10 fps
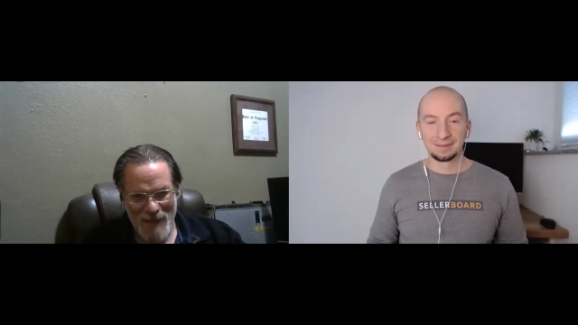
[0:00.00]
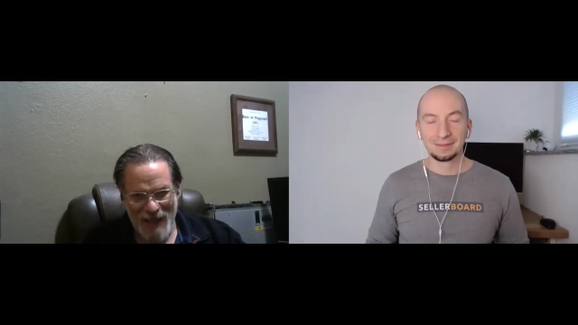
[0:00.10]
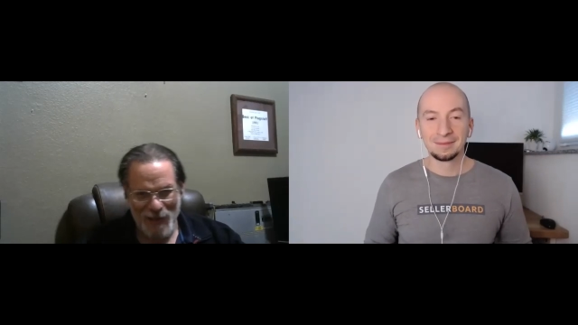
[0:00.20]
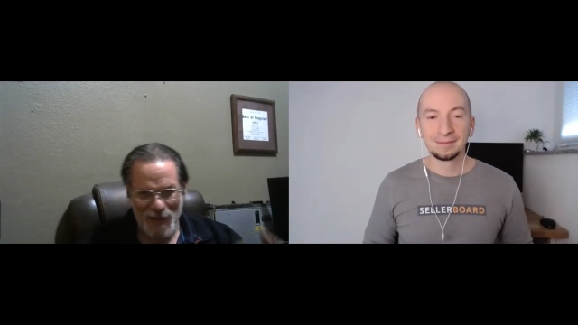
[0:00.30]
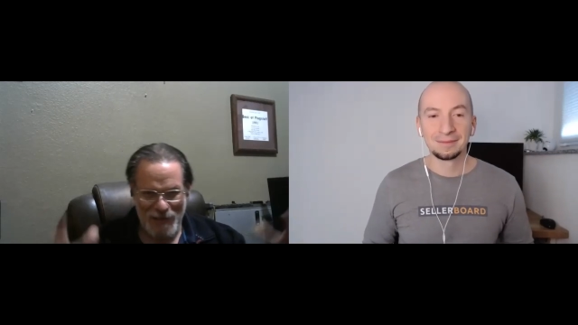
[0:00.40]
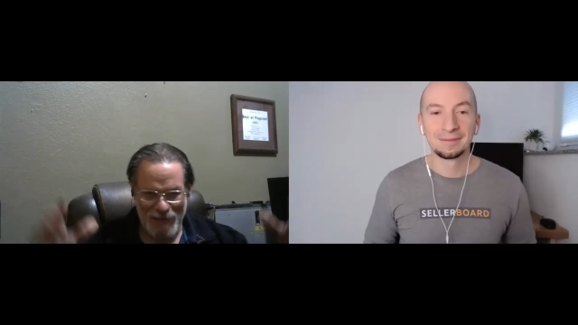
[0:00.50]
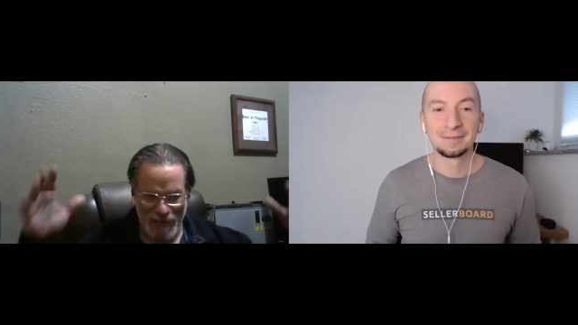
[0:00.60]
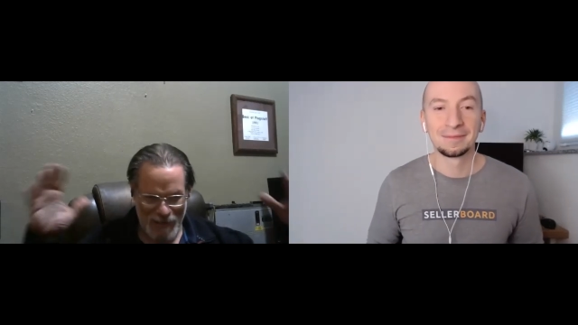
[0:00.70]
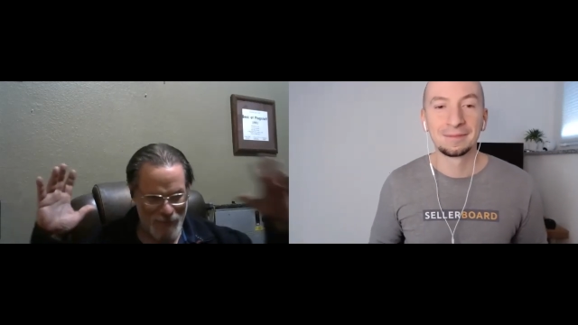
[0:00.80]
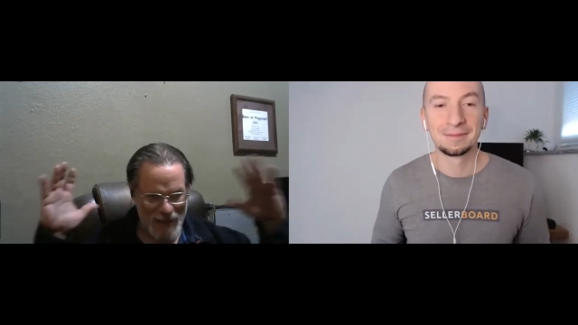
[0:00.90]
Speaker 1: Mm-hmm. I look at
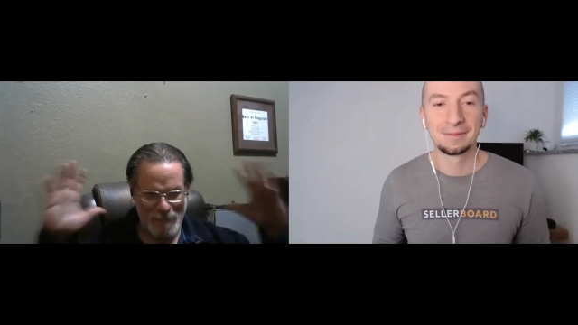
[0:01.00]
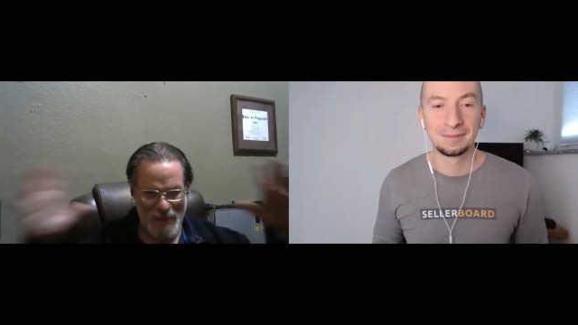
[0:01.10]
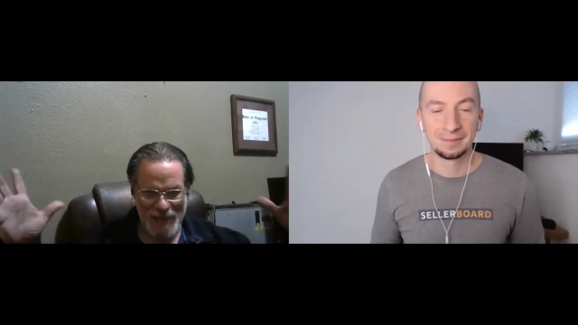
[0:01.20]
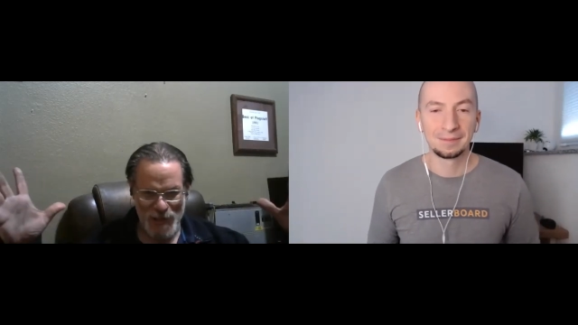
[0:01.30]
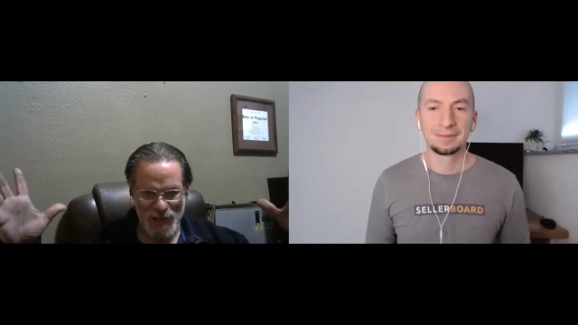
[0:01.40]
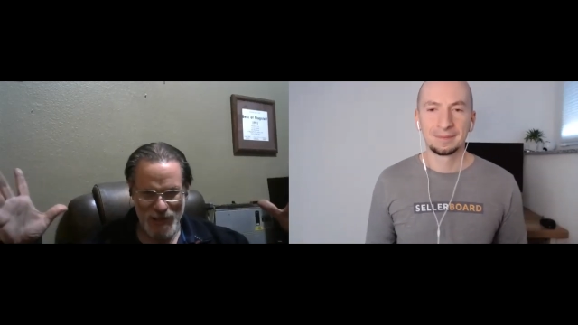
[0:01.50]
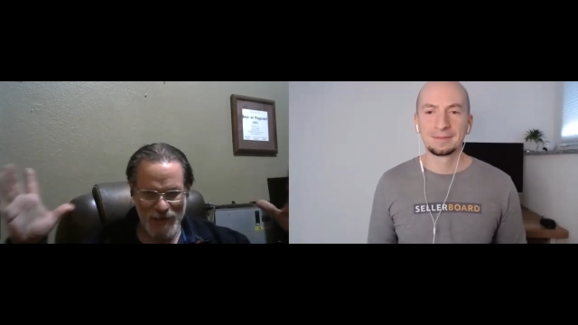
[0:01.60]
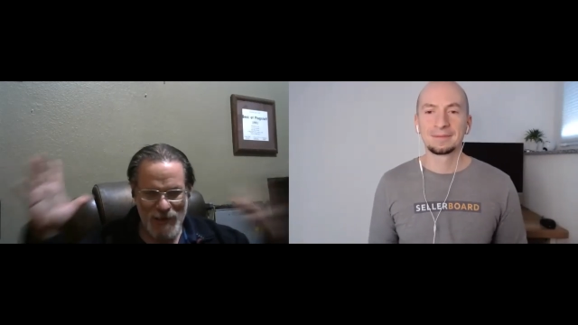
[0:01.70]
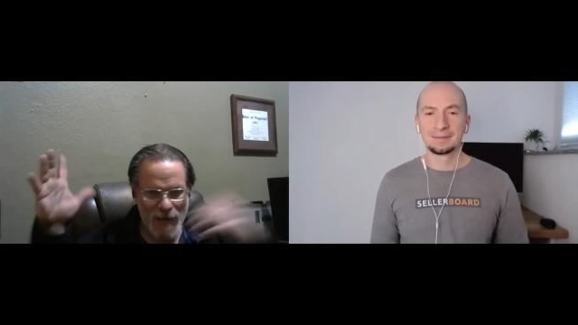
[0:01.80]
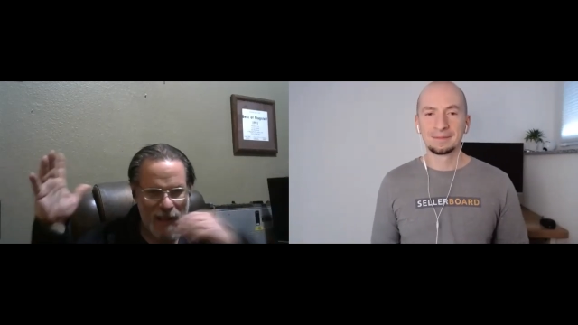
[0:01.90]
the big picture.
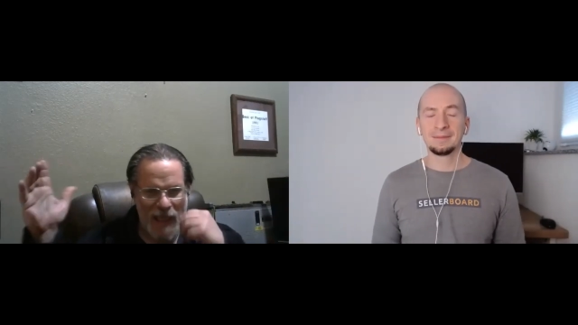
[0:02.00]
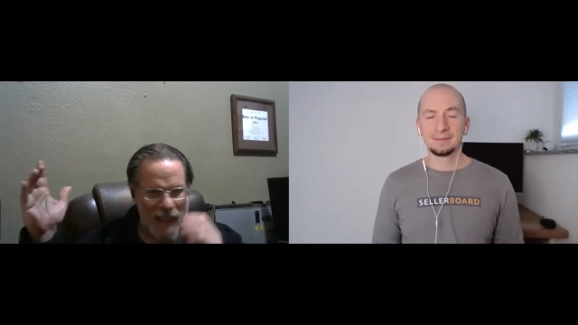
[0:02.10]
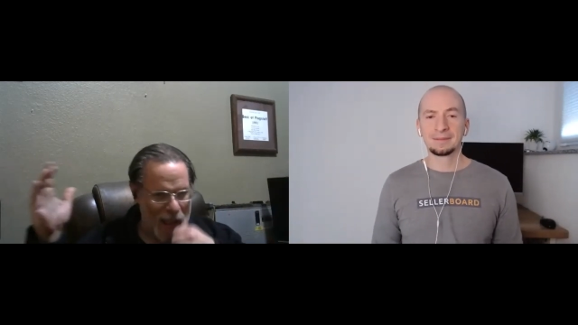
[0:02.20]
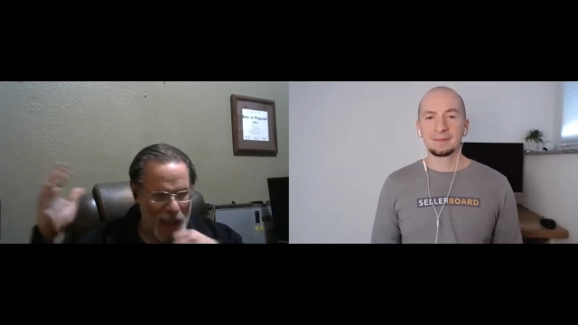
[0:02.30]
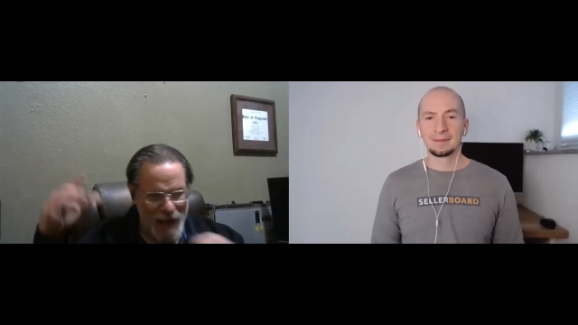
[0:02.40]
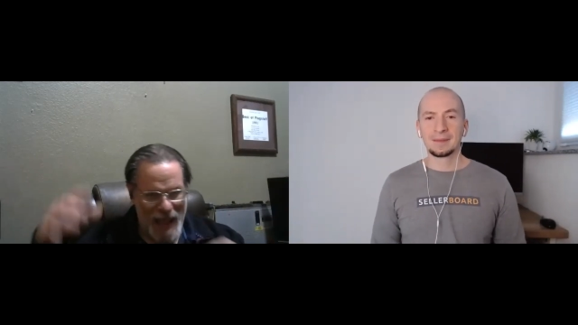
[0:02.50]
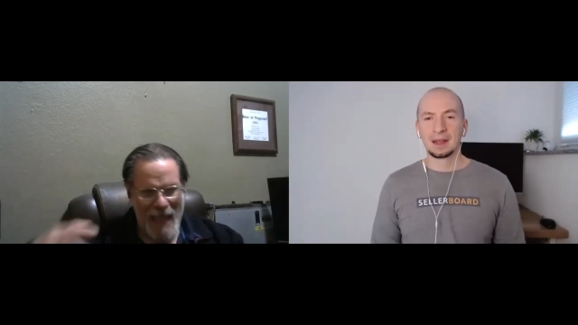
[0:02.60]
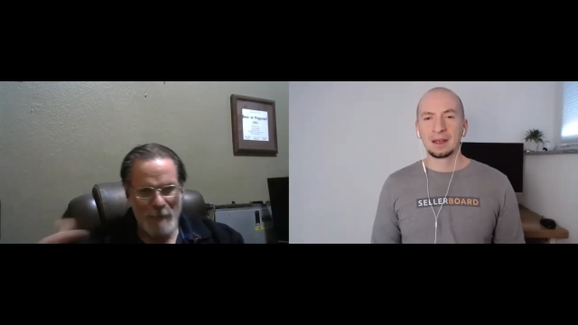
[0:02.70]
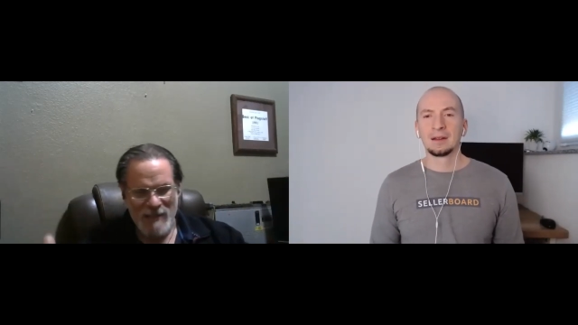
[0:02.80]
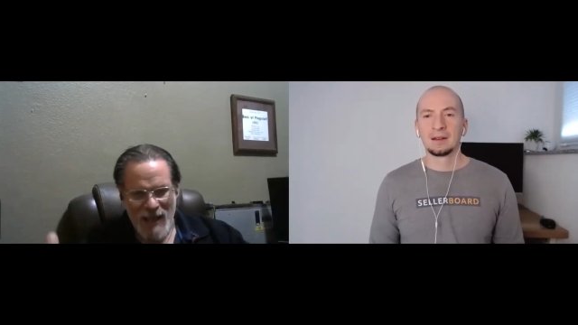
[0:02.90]
Mm-hmm. Okay, mm-hmm. on
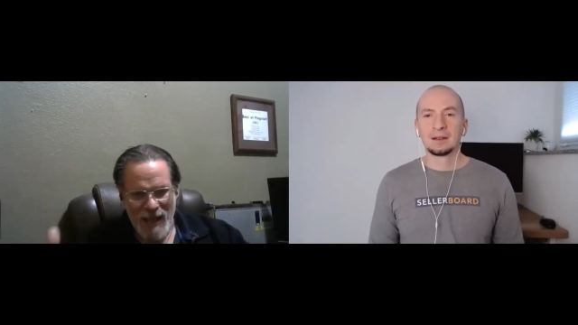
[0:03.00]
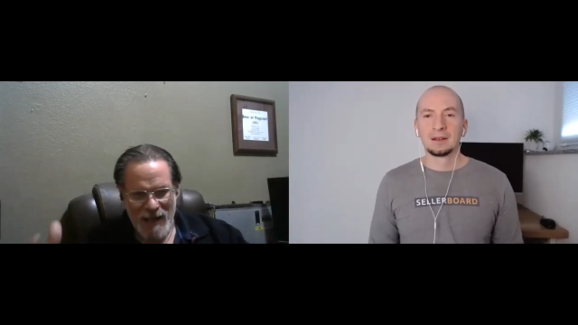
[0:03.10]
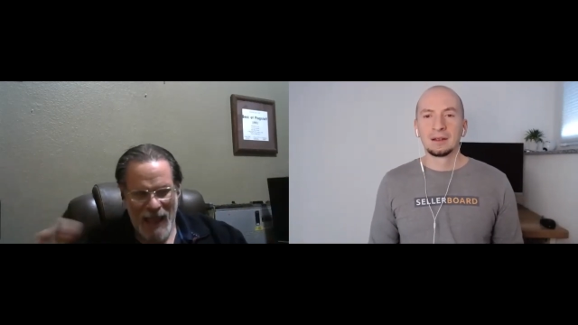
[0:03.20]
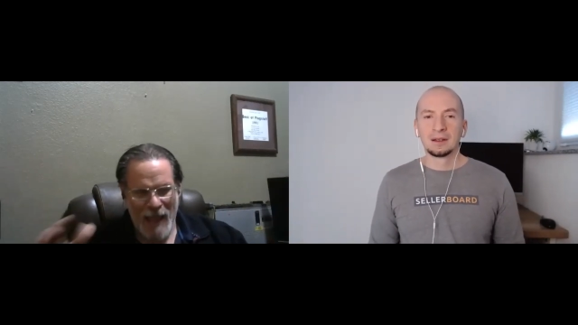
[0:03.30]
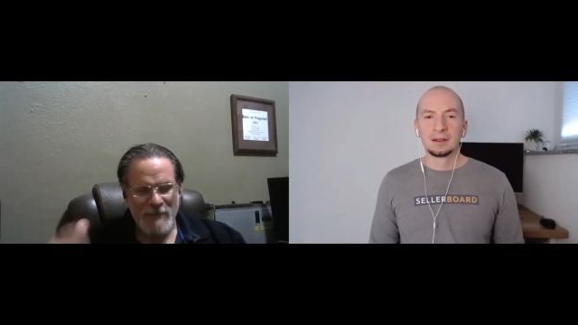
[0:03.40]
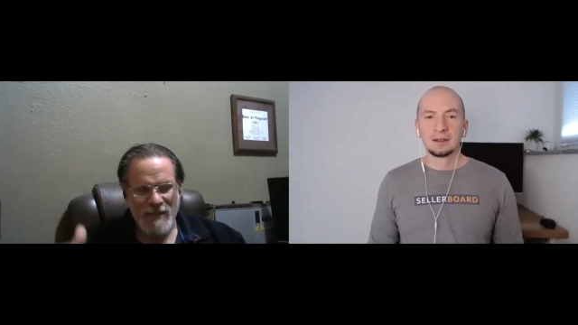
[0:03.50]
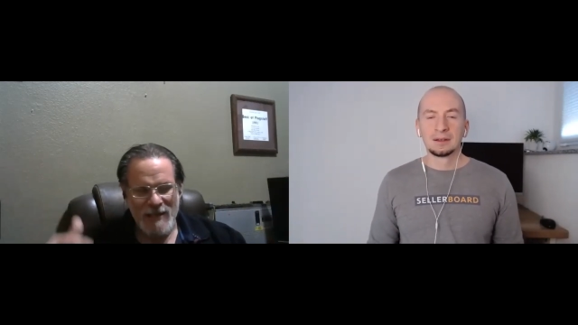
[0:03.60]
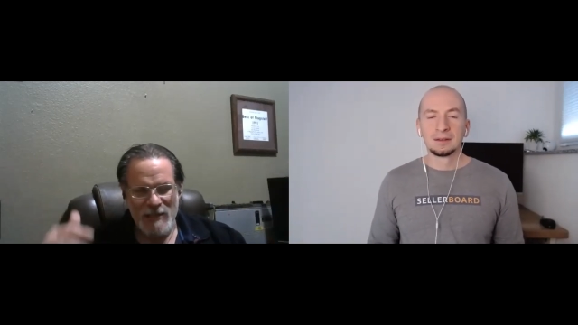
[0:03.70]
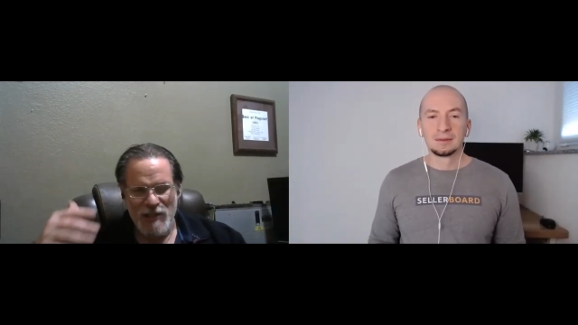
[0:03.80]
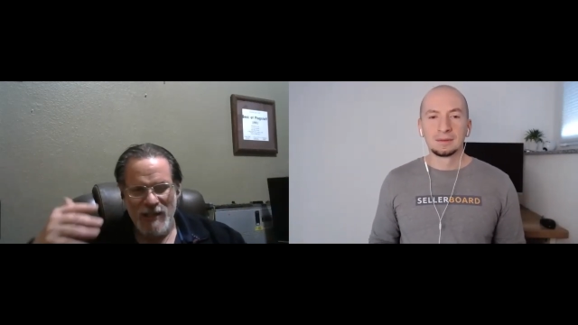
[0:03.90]
Amazon,
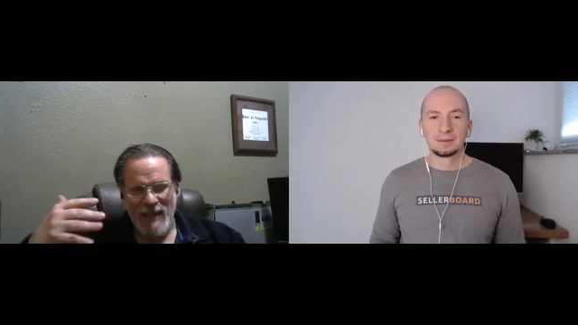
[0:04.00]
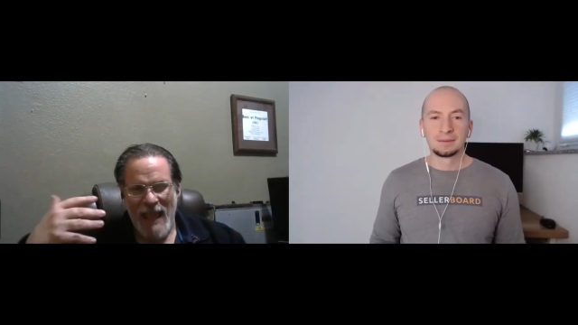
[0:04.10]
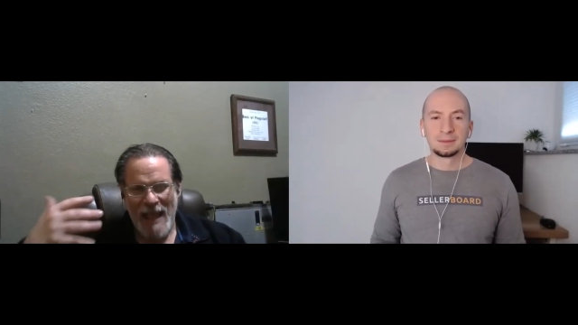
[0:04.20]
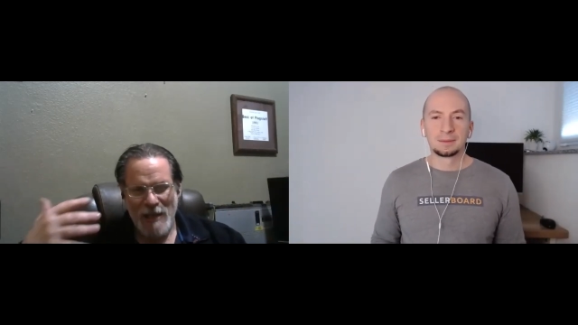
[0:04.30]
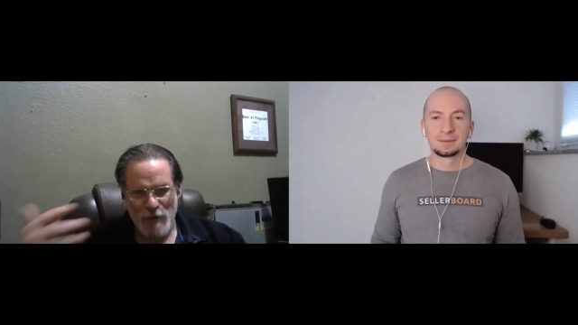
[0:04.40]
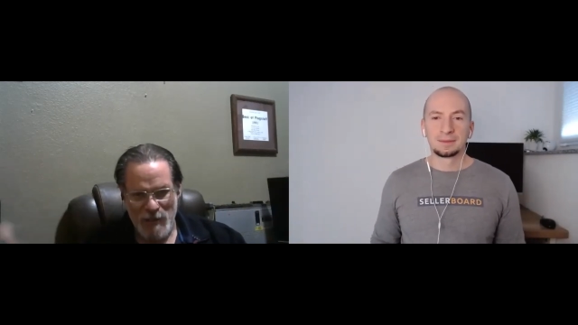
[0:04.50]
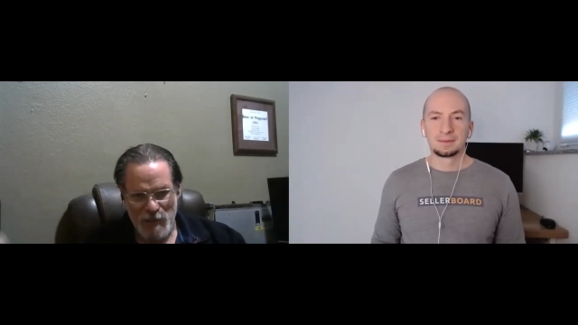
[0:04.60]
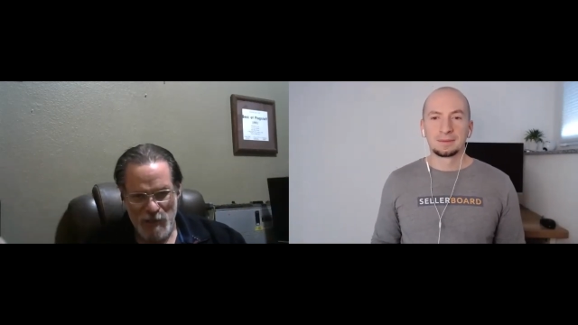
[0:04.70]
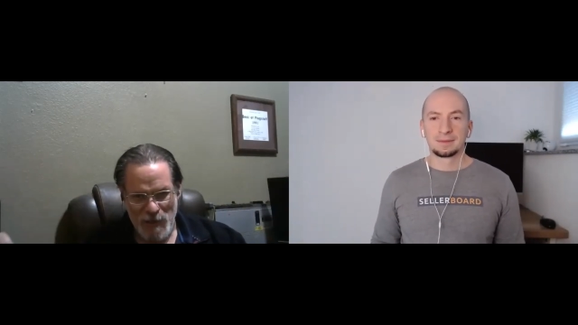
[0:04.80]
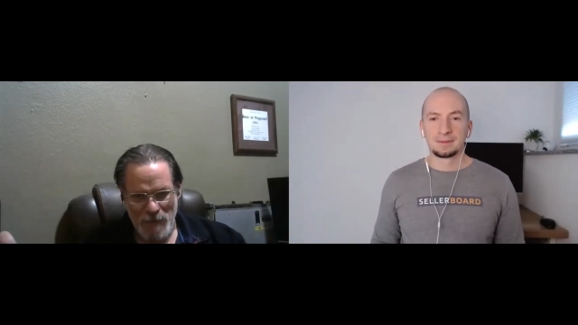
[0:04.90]
Amazon is the cash register.